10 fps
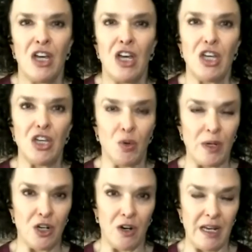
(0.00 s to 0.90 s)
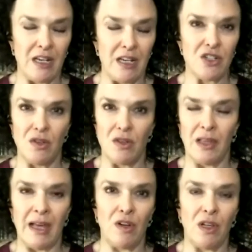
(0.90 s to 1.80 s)
You're returning to the
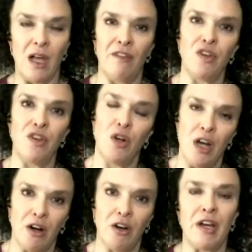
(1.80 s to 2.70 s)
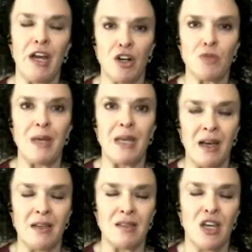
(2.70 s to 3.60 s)
level of your younger years
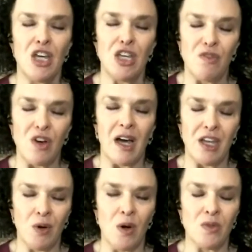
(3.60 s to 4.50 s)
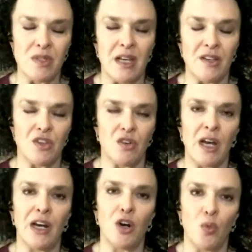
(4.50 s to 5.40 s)
because you've got your own cells that are
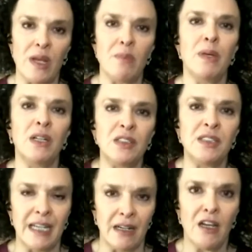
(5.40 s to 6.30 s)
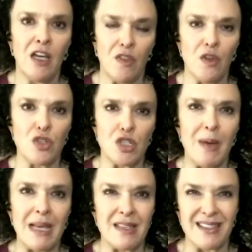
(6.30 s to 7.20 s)
kind of rebuilding those
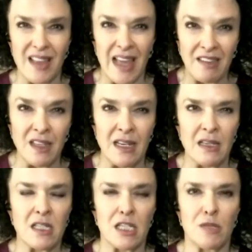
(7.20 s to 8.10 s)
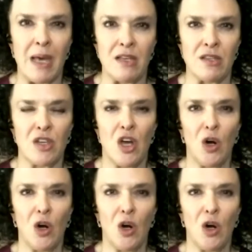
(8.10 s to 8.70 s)
spaces like the disc space,